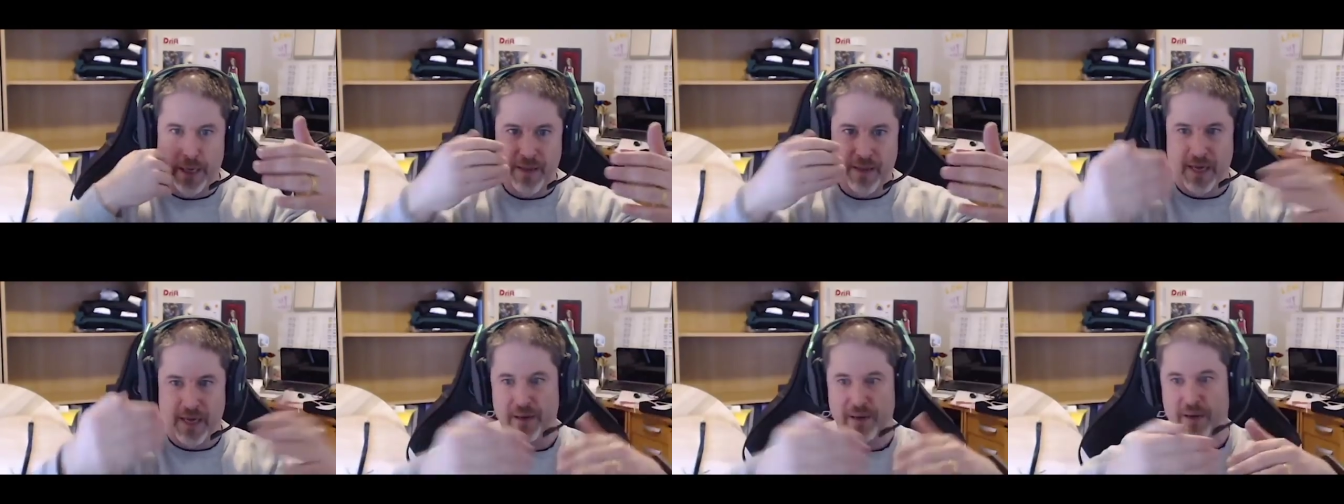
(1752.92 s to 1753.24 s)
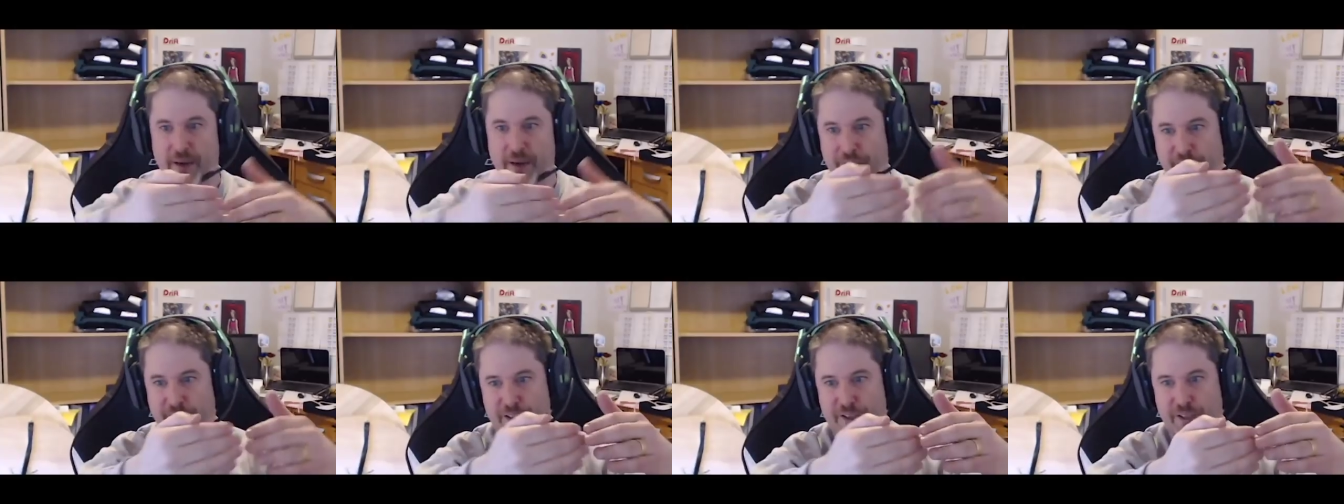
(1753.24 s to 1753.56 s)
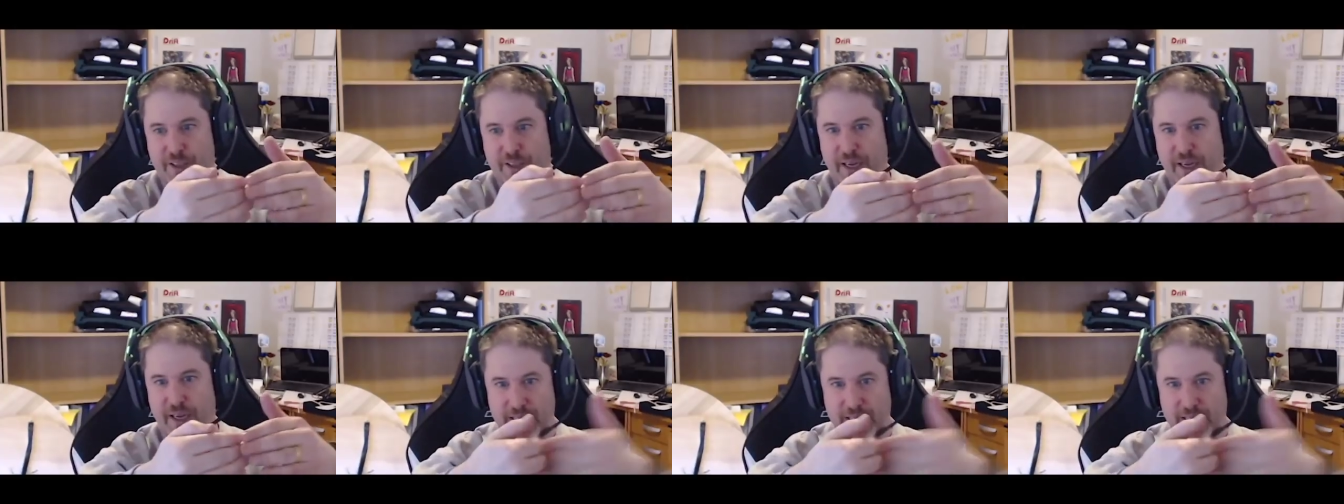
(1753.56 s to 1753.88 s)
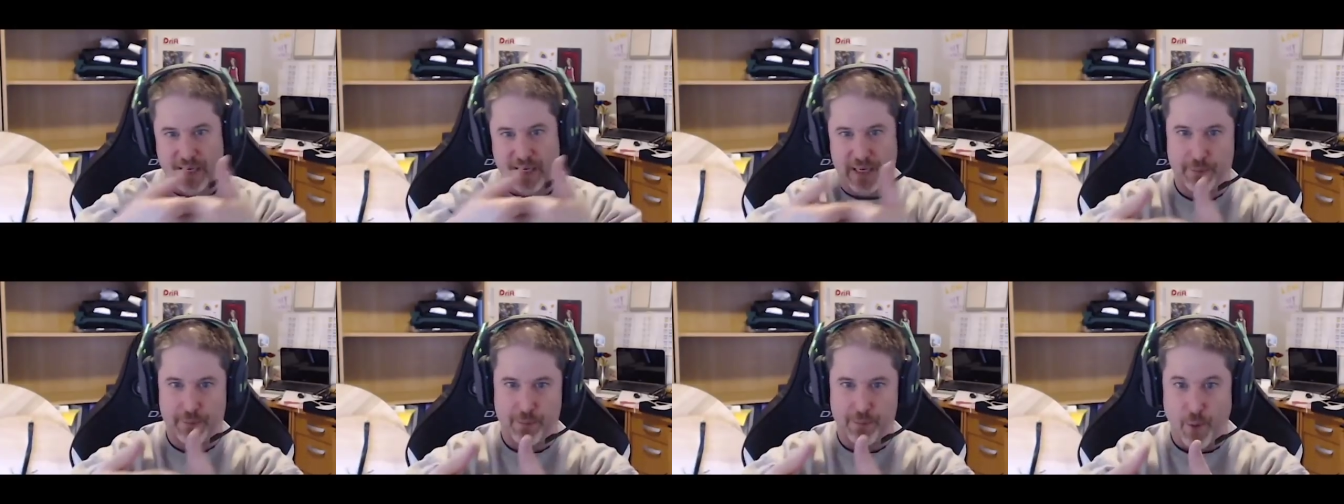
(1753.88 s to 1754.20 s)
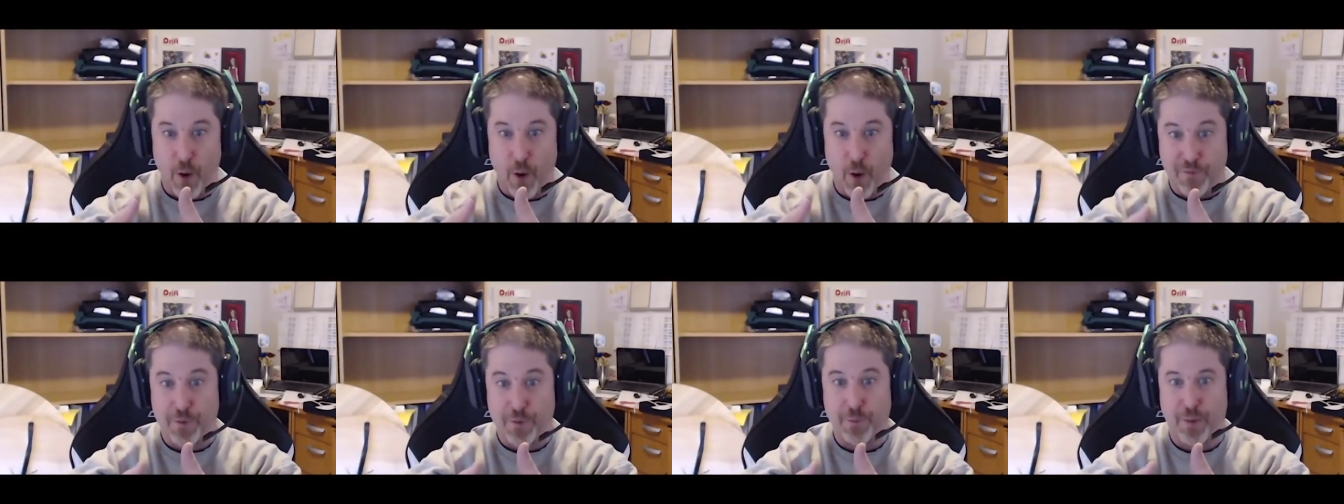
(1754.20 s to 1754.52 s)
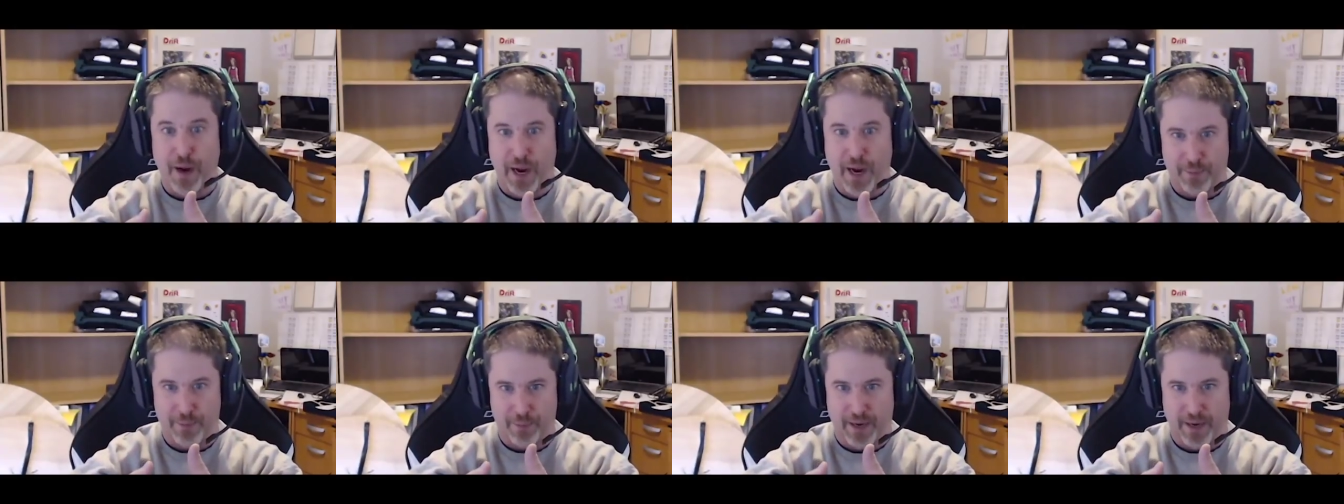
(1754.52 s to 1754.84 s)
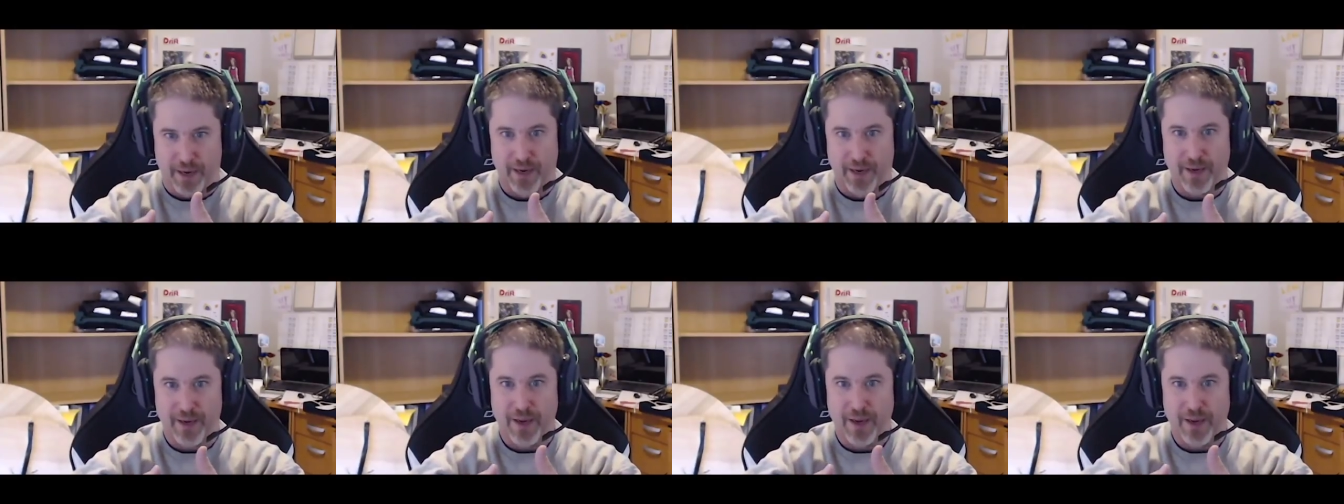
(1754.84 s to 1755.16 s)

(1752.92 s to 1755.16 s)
And then eventually, I let him overbind me,